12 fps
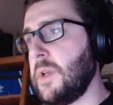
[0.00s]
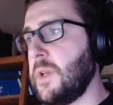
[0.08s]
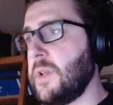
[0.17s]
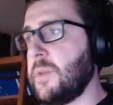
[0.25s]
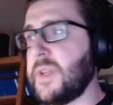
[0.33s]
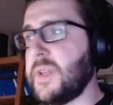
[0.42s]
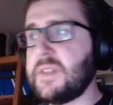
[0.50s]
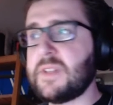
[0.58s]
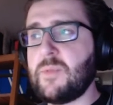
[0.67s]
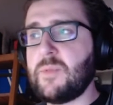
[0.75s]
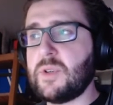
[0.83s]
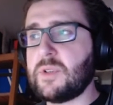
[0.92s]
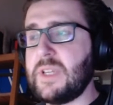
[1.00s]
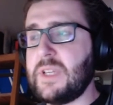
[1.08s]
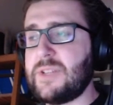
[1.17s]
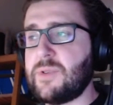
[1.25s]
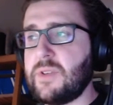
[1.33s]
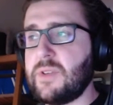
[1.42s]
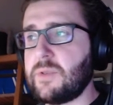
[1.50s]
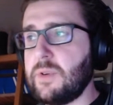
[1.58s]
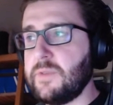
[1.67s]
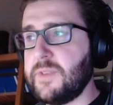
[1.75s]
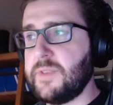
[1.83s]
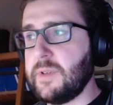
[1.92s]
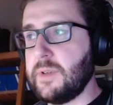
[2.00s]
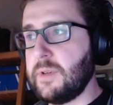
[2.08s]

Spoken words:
But this time we're not going to iterate through all of the